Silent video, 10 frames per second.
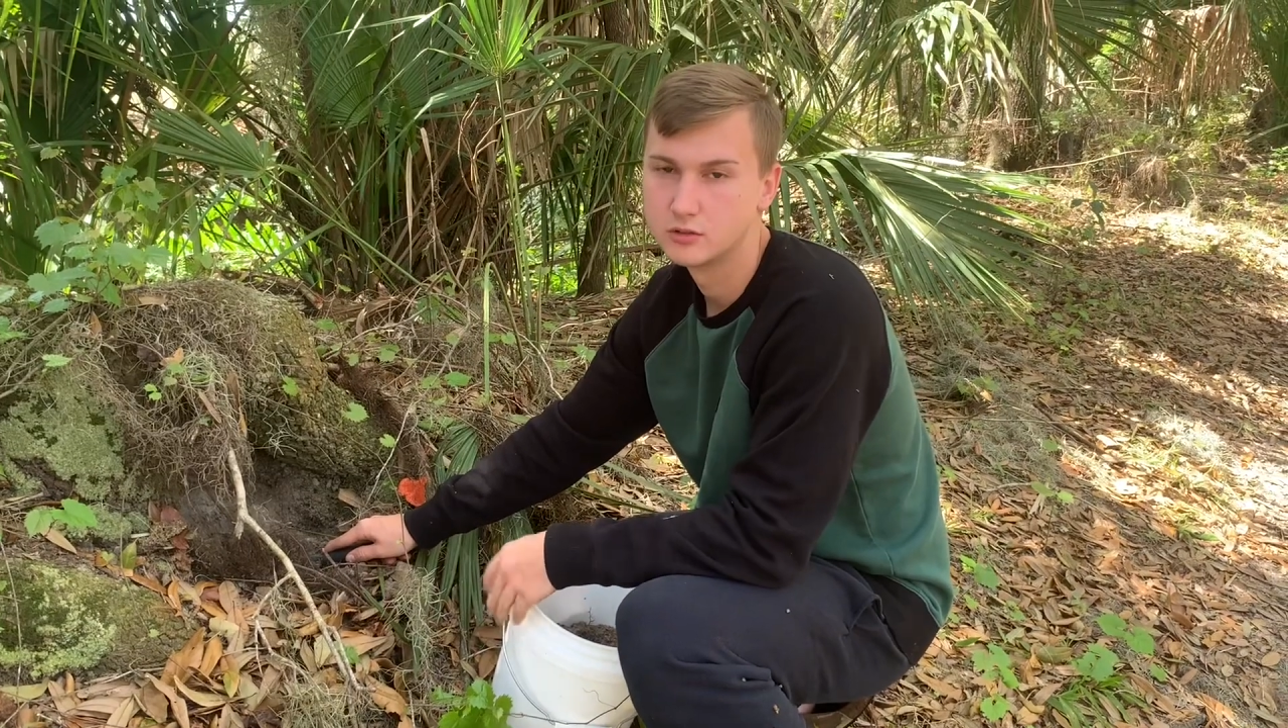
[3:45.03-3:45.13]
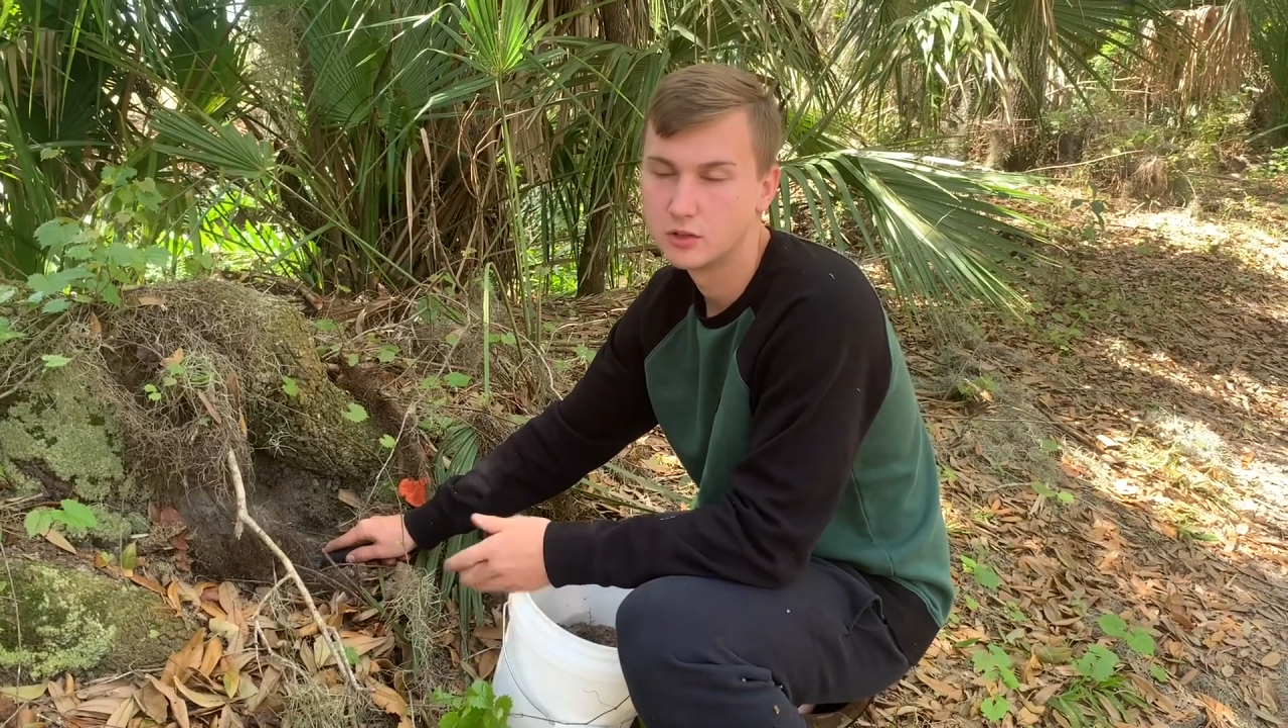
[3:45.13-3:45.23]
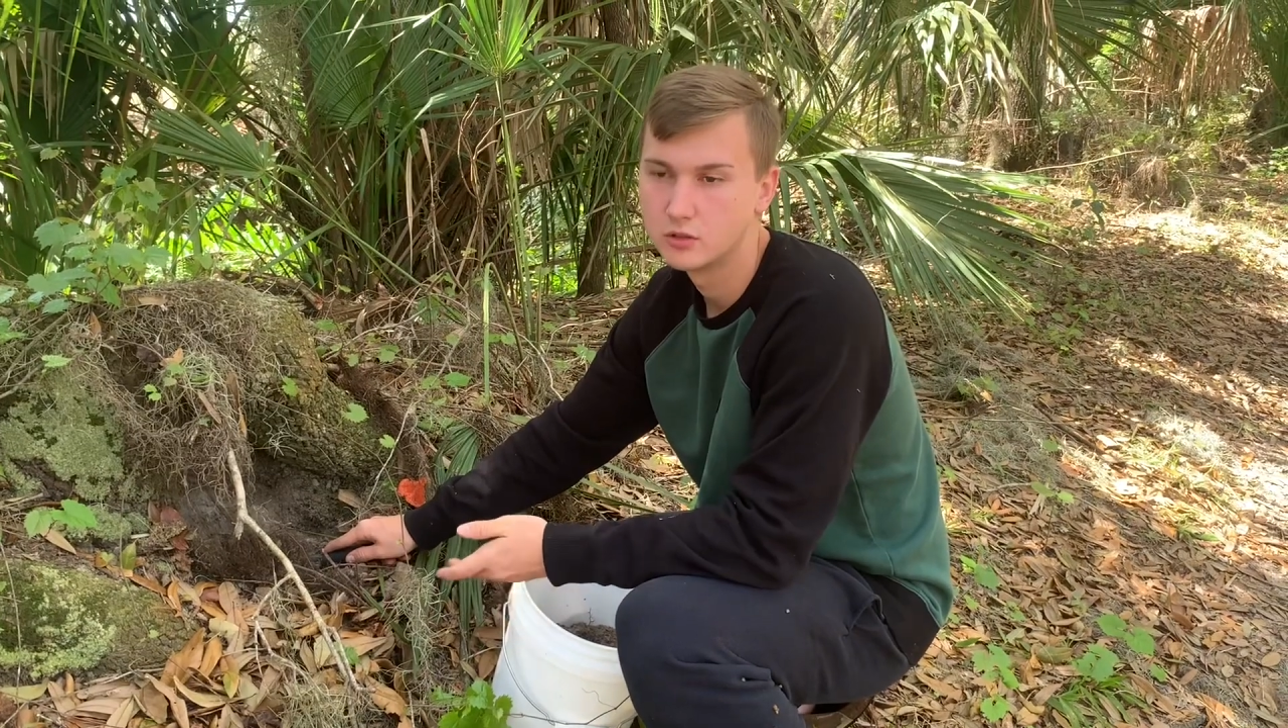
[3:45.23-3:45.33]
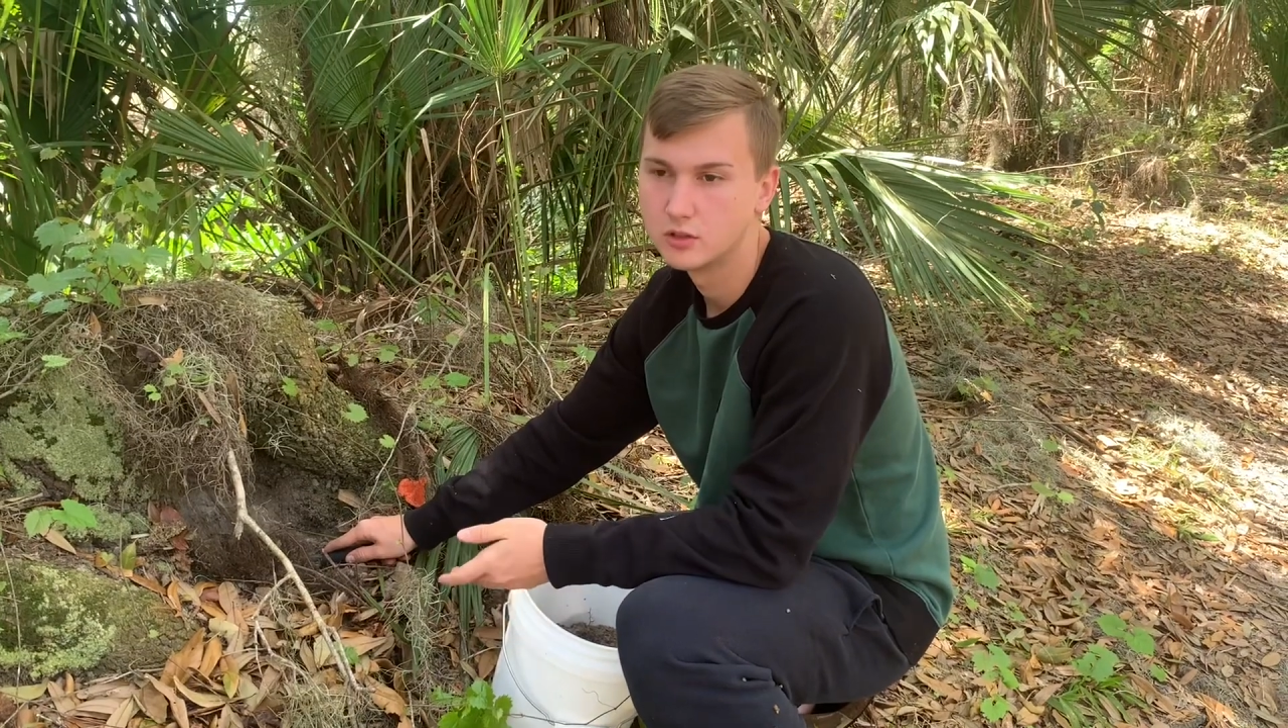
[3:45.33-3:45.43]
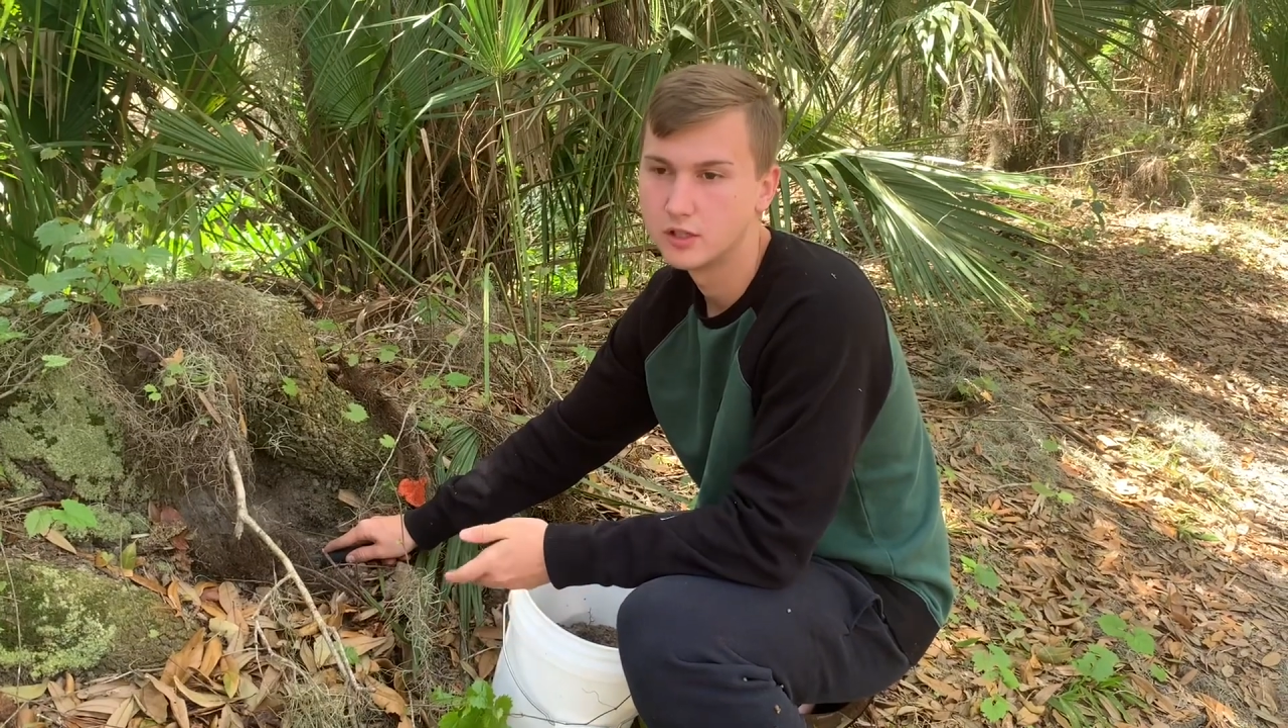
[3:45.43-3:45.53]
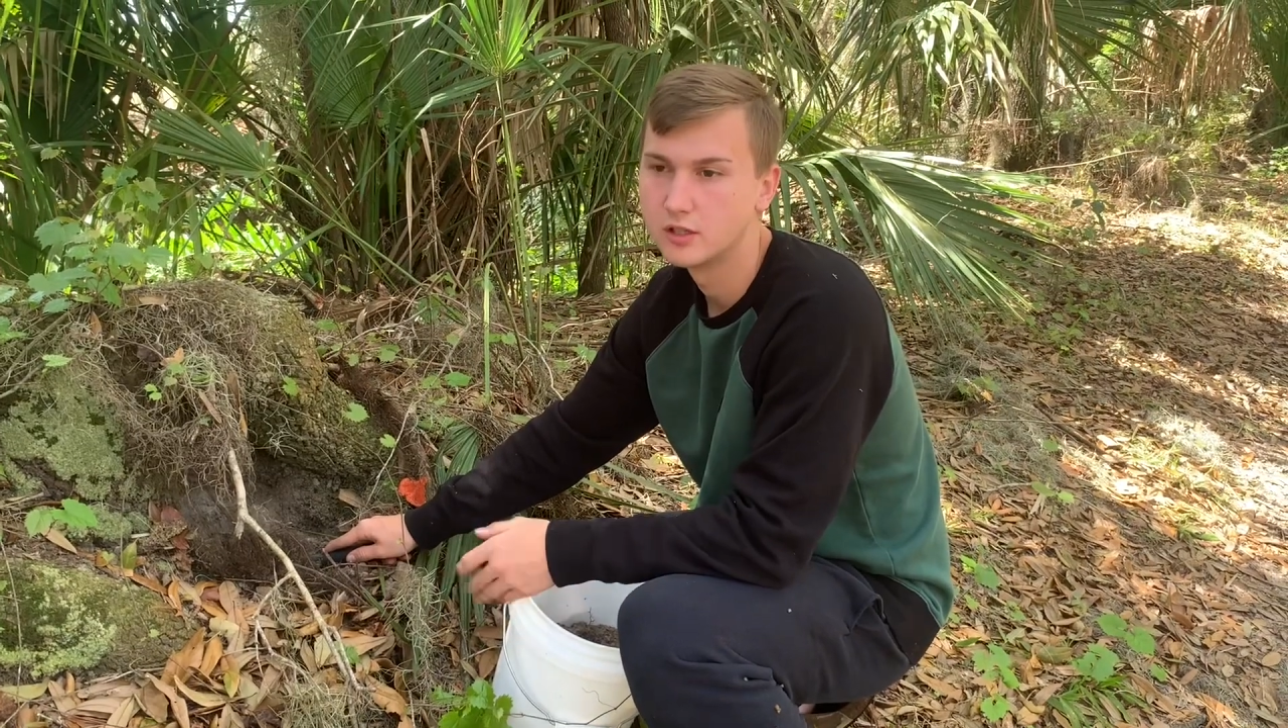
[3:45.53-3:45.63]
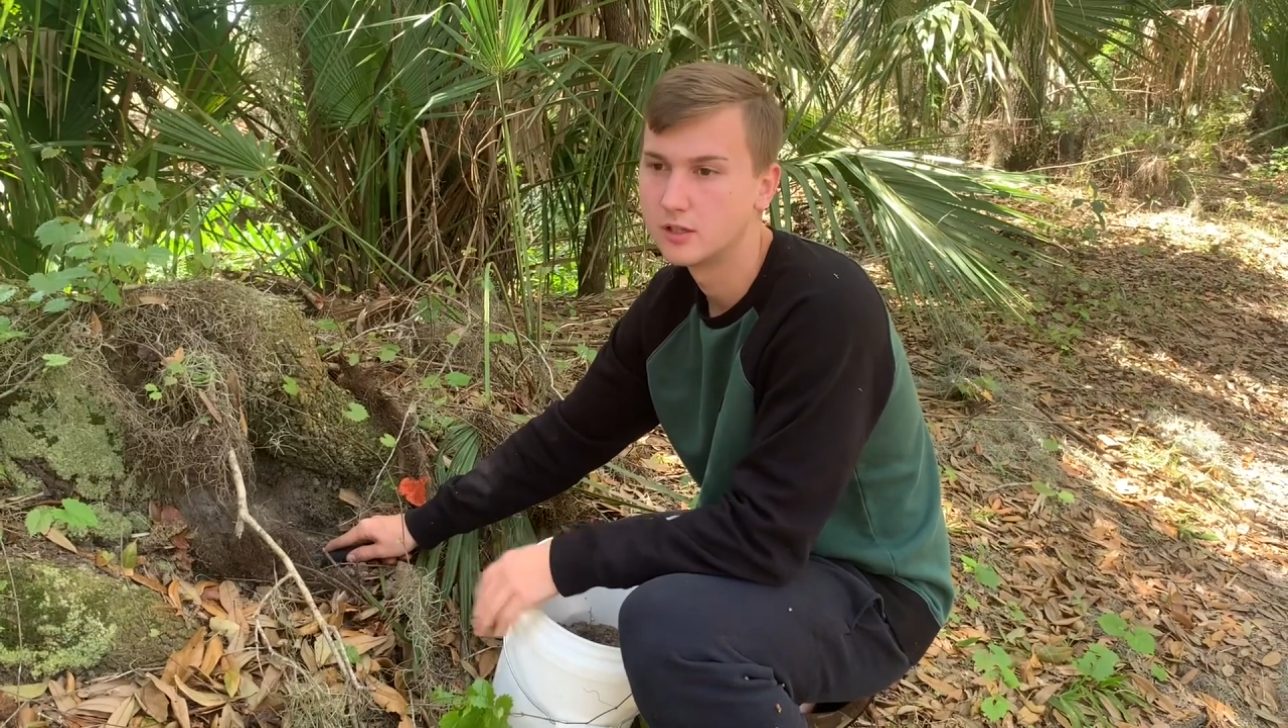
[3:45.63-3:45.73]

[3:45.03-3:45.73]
locally